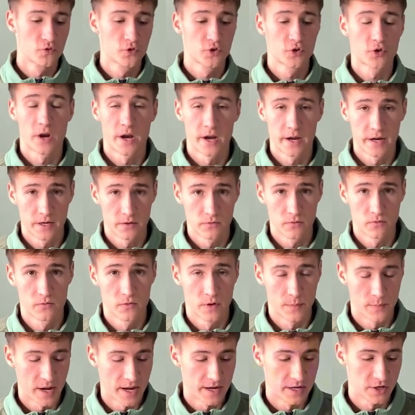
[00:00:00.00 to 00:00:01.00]
try and
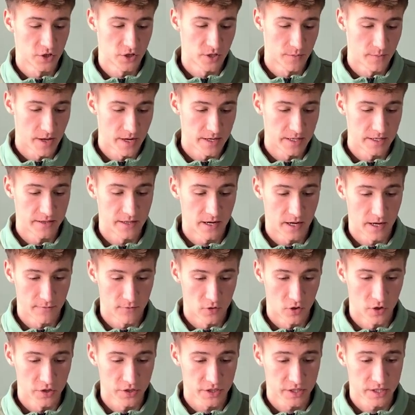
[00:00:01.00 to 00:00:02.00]
replenish the money that I've
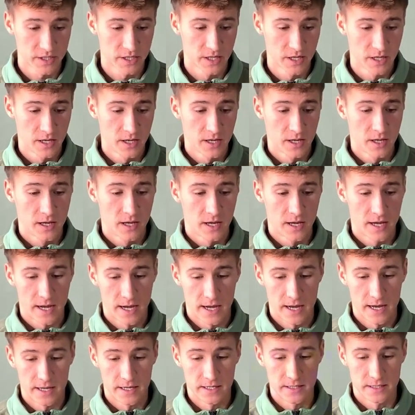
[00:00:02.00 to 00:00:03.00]
lost.
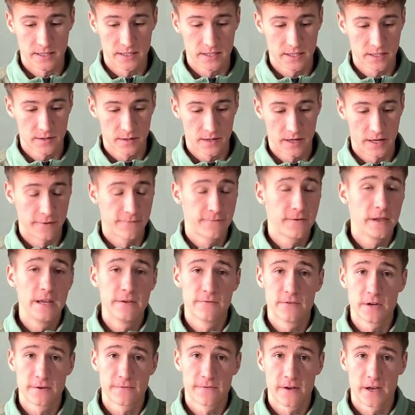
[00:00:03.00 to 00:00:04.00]
And
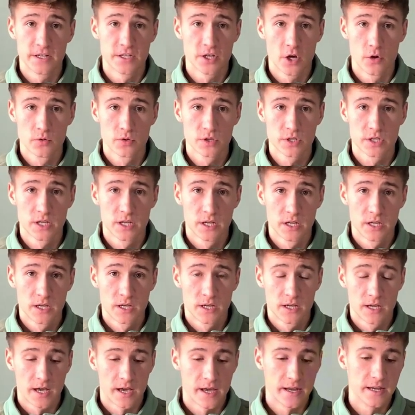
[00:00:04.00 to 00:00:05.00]
even if I don't,
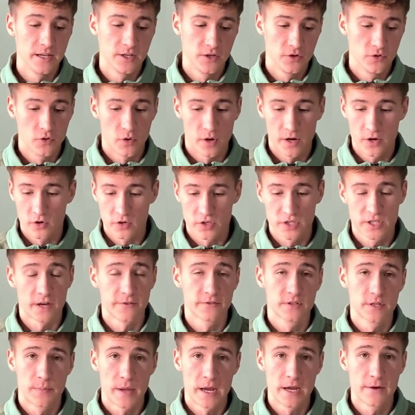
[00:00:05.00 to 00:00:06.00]
I got stuff
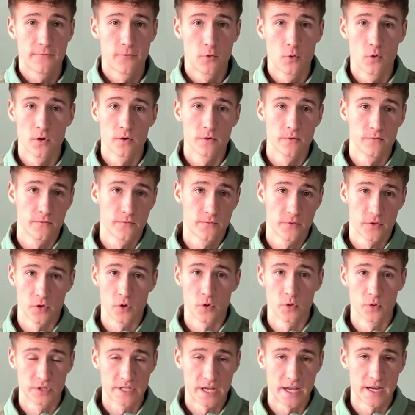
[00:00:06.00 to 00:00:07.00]
to pay for the
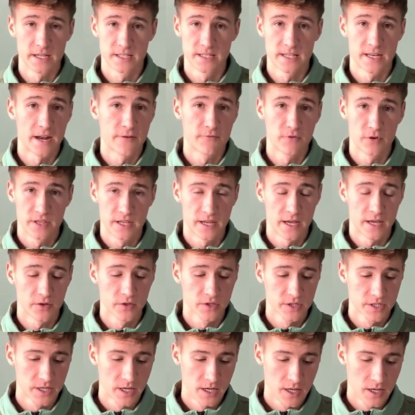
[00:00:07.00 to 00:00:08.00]
whole tennis and everything
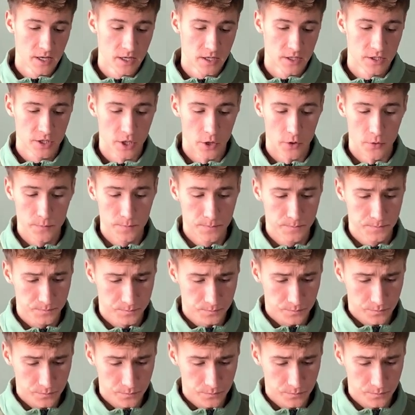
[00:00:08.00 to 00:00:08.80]
else. So